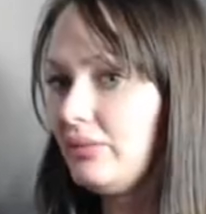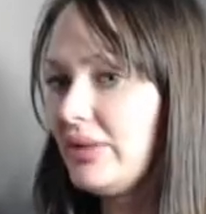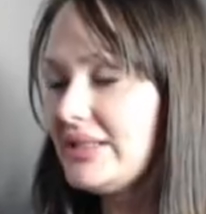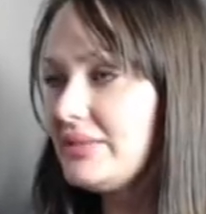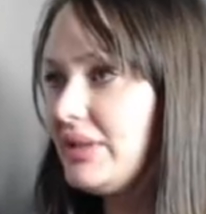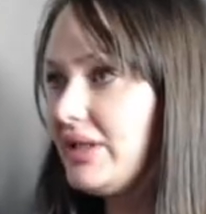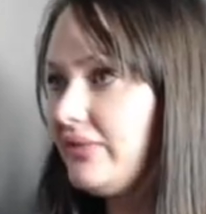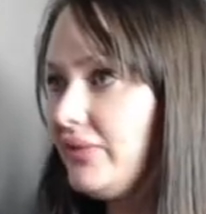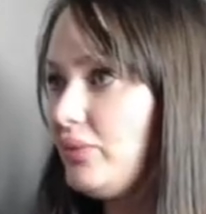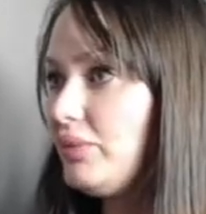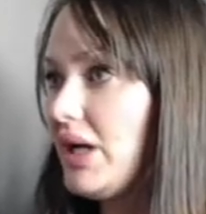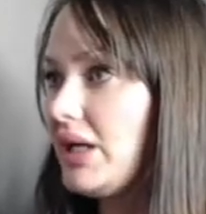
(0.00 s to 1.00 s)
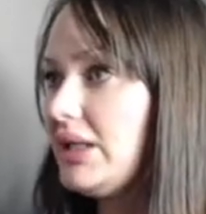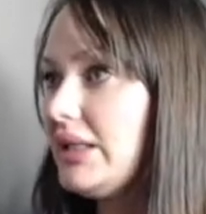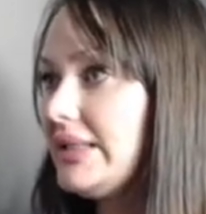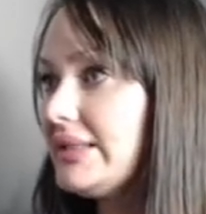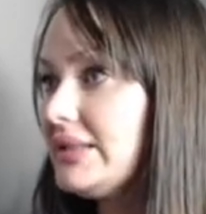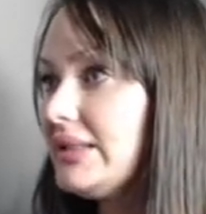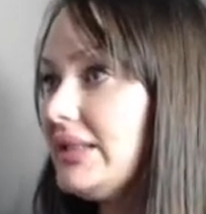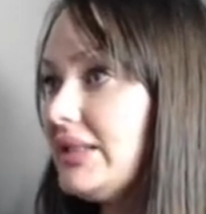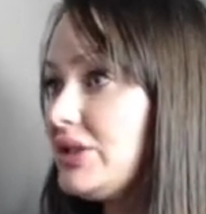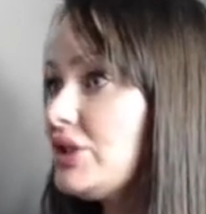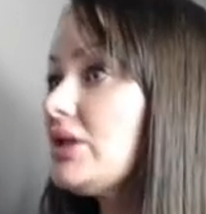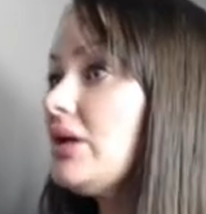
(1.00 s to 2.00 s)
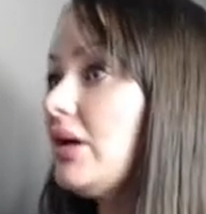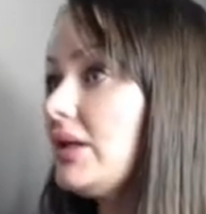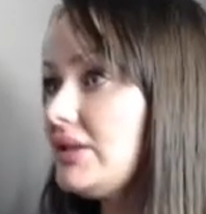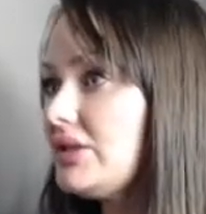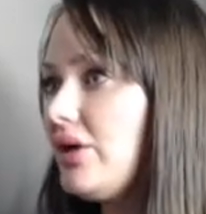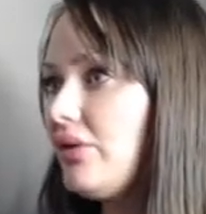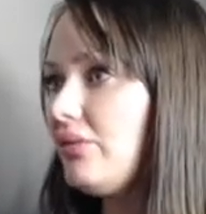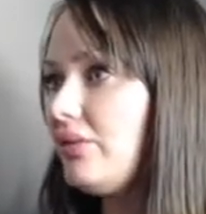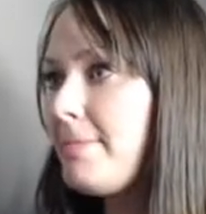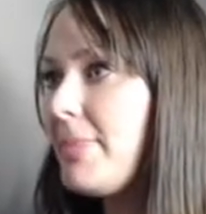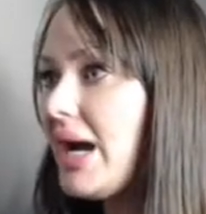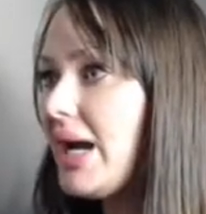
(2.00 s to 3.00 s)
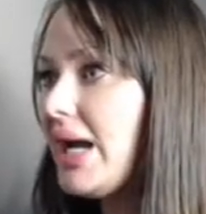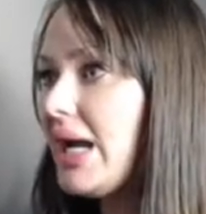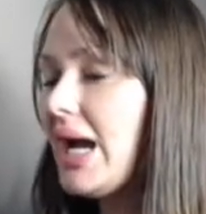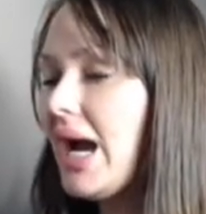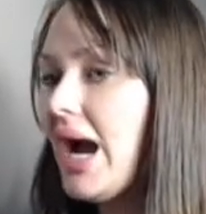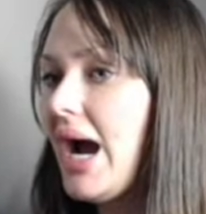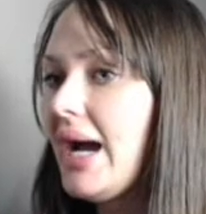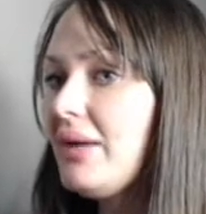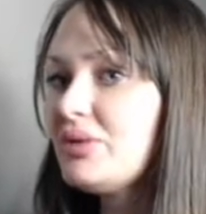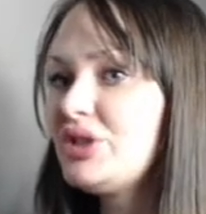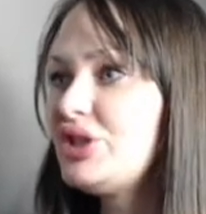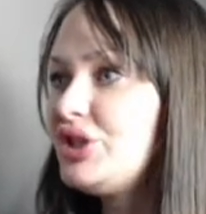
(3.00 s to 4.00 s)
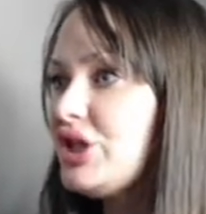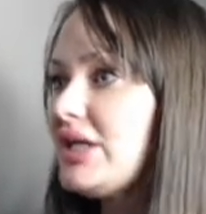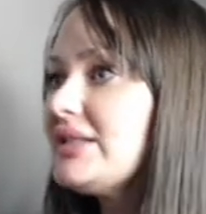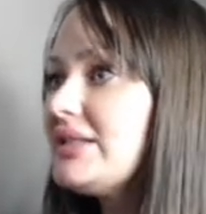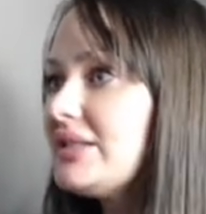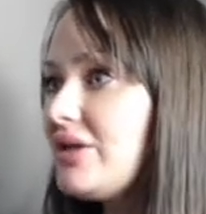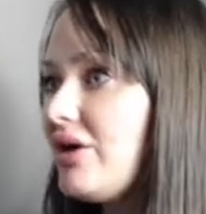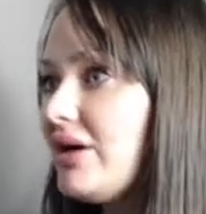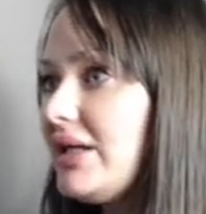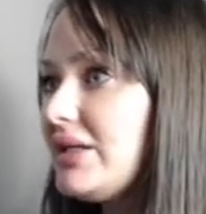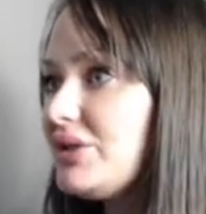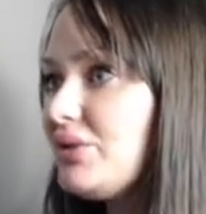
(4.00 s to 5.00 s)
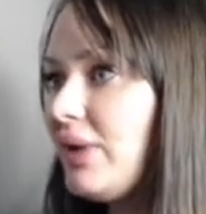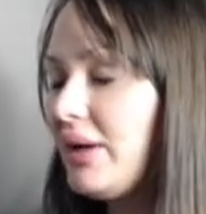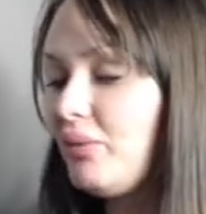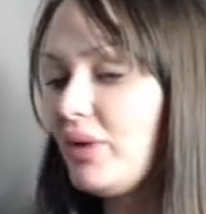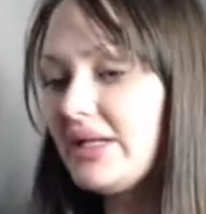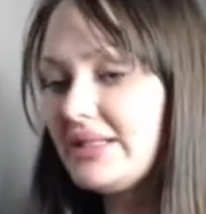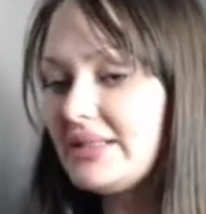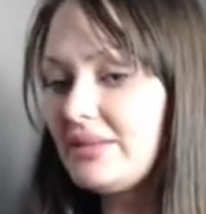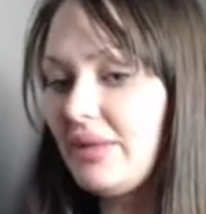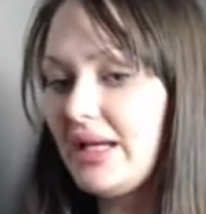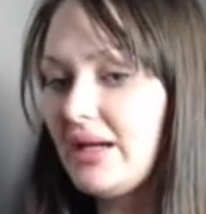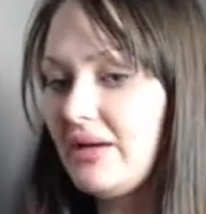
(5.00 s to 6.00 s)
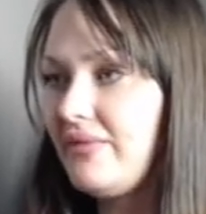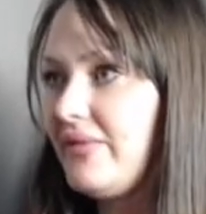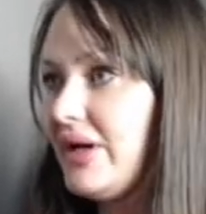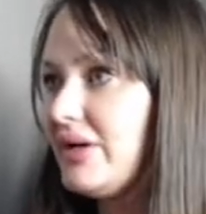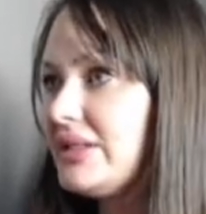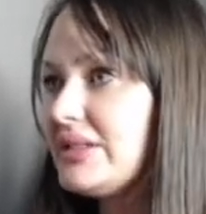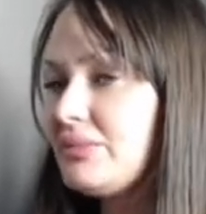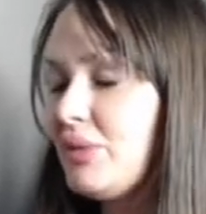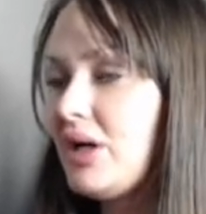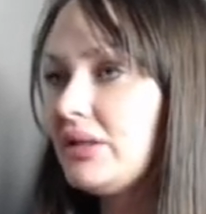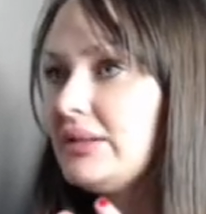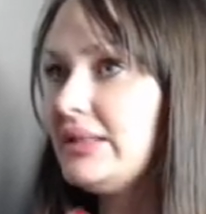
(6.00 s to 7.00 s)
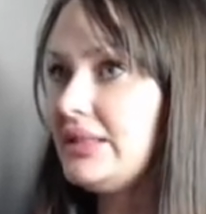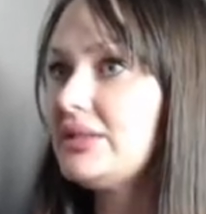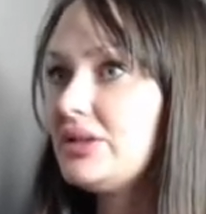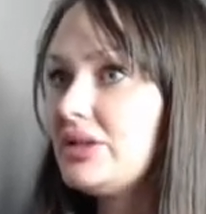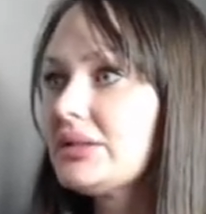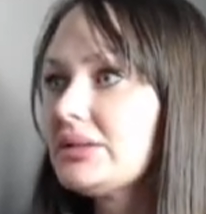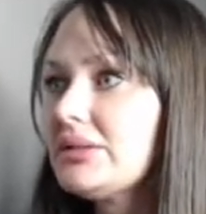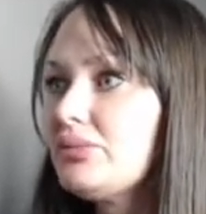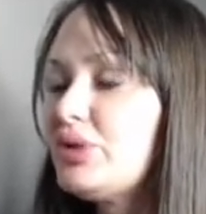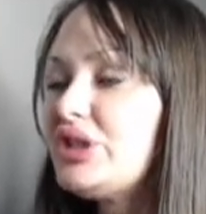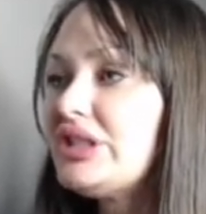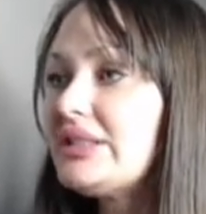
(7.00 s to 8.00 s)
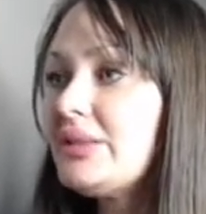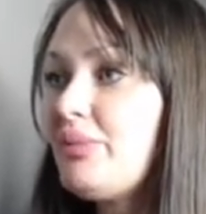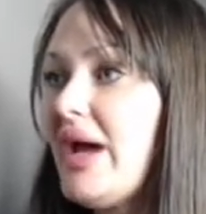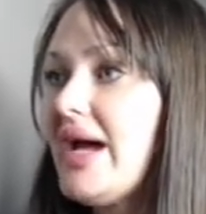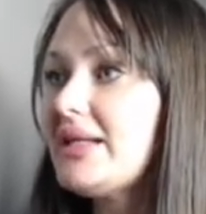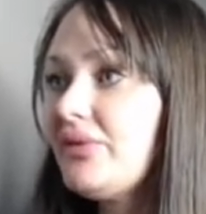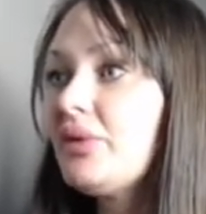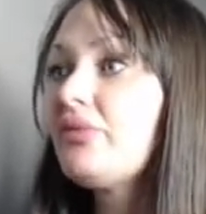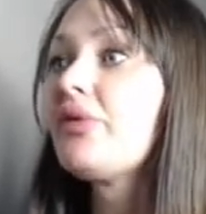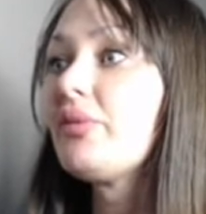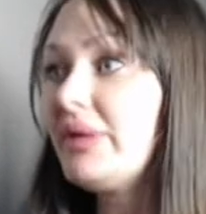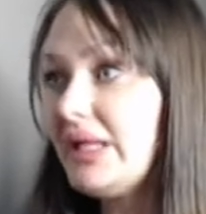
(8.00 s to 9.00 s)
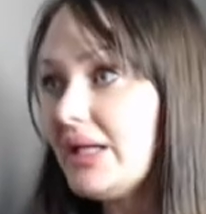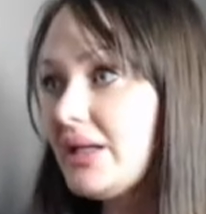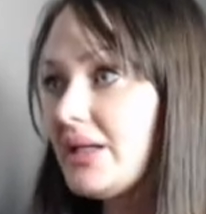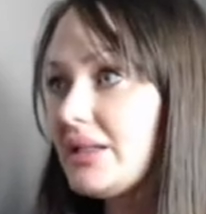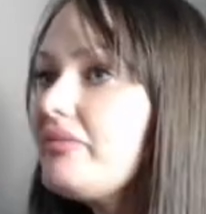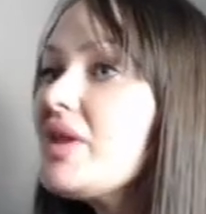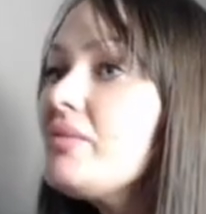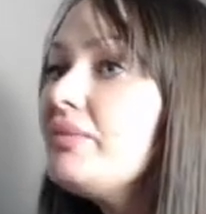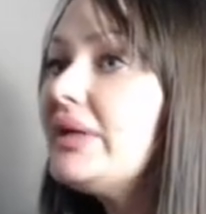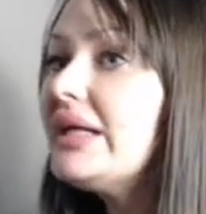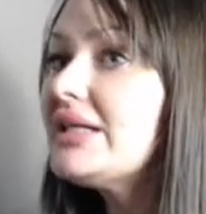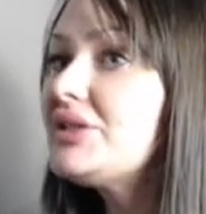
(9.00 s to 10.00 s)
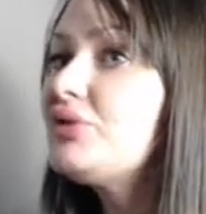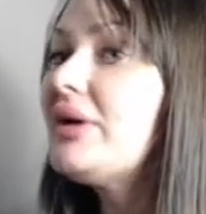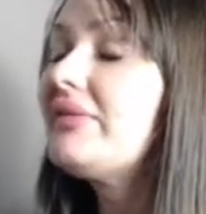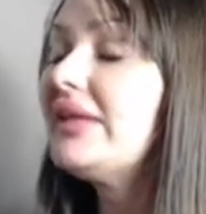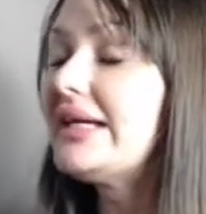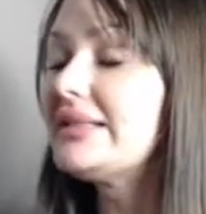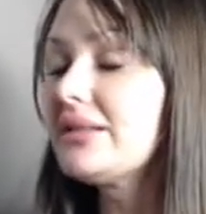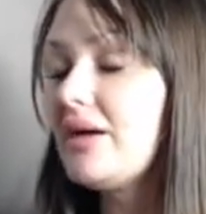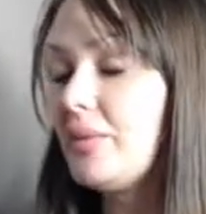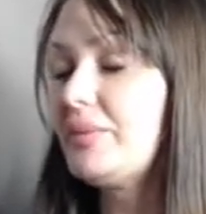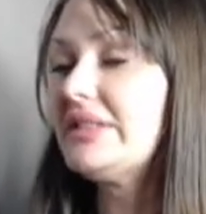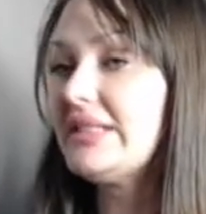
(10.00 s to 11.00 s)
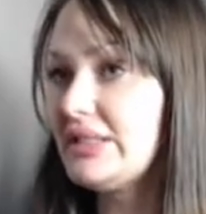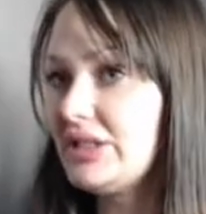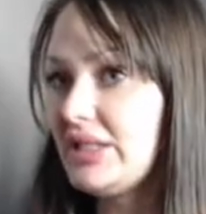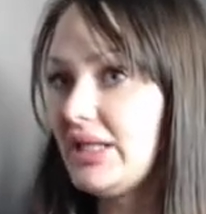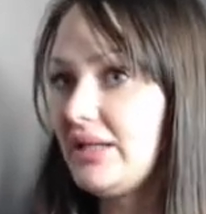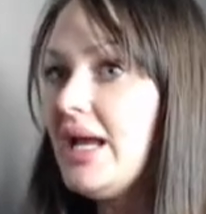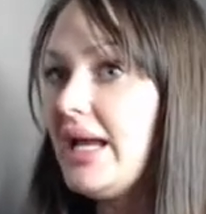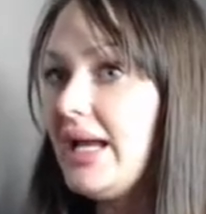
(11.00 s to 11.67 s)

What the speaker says: Recipe and food blogging is a niche on its own, but I was just starting, so I wanted to make a very small niche, which is best for beginners because you have less competition.